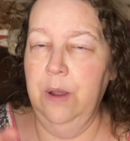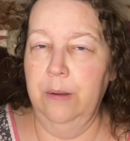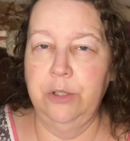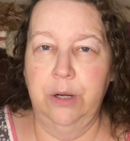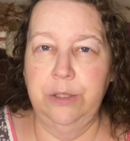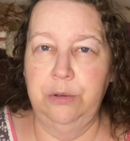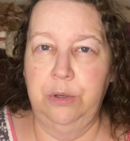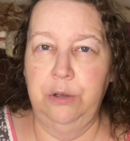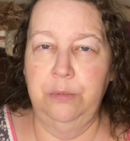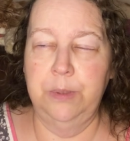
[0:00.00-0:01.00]
tried 2
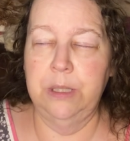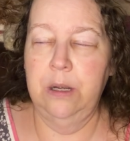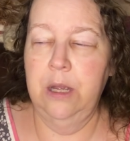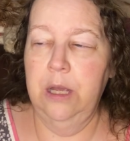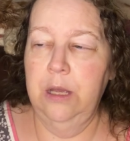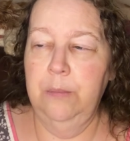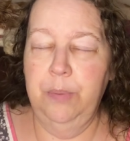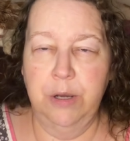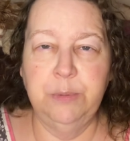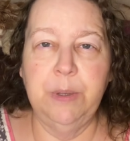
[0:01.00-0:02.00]
cubes,
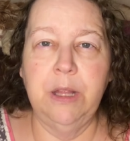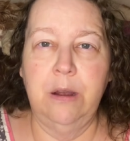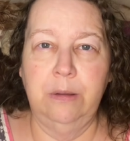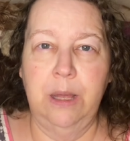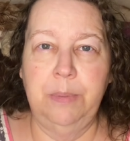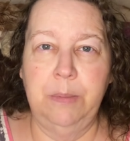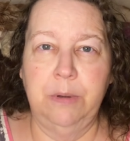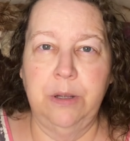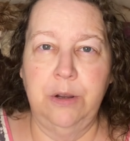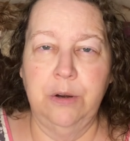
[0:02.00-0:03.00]
post below and let people
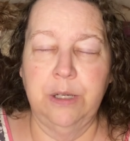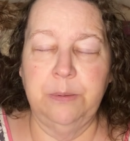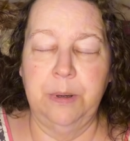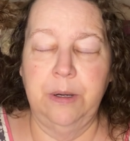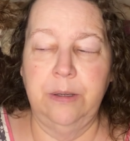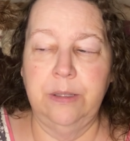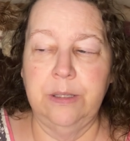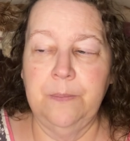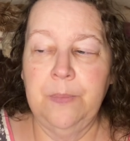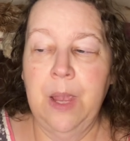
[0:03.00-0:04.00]
know your experience.
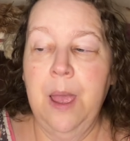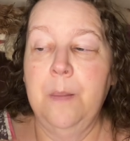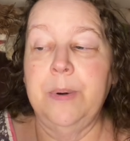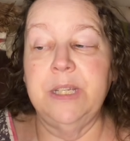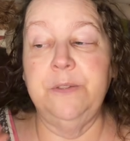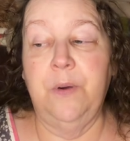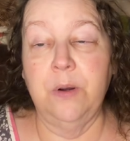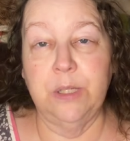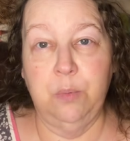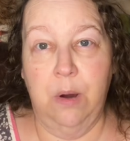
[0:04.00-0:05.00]
But as far
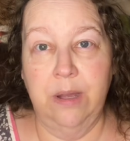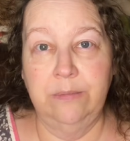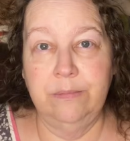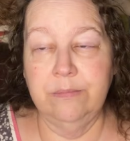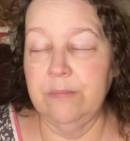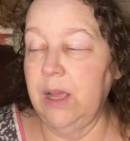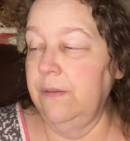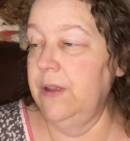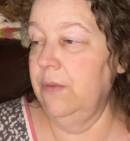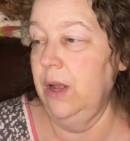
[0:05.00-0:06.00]
as 1, I've
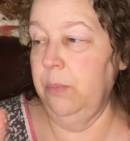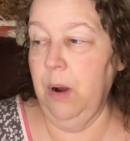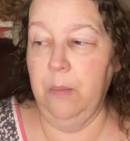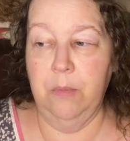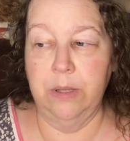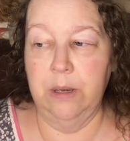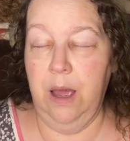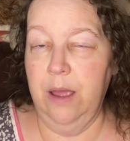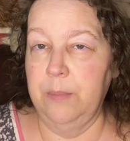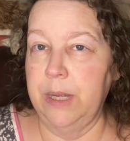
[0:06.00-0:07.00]
never had a problem with it. I
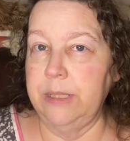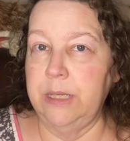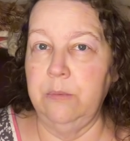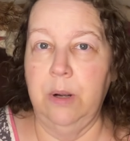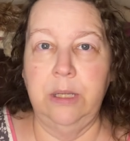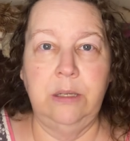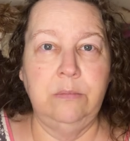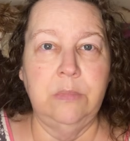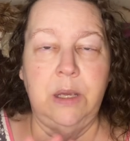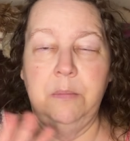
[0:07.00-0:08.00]
have my AC
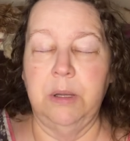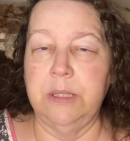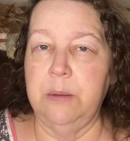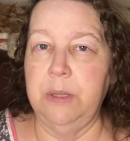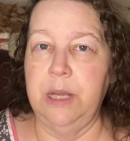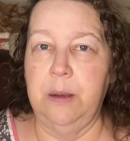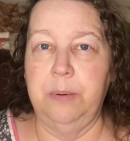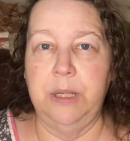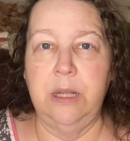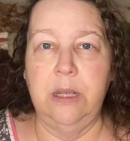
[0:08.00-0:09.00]
running. It melts everything I
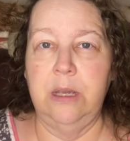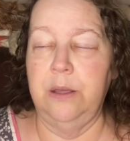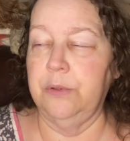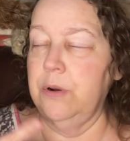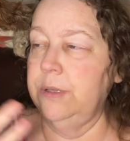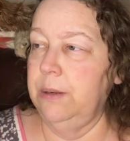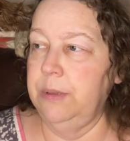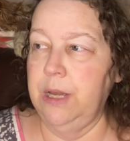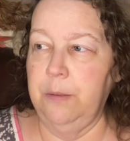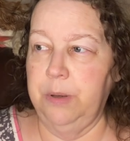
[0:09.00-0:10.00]
put in it. It throws
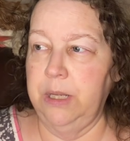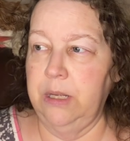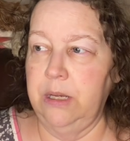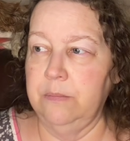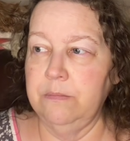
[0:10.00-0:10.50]
everything I put in it.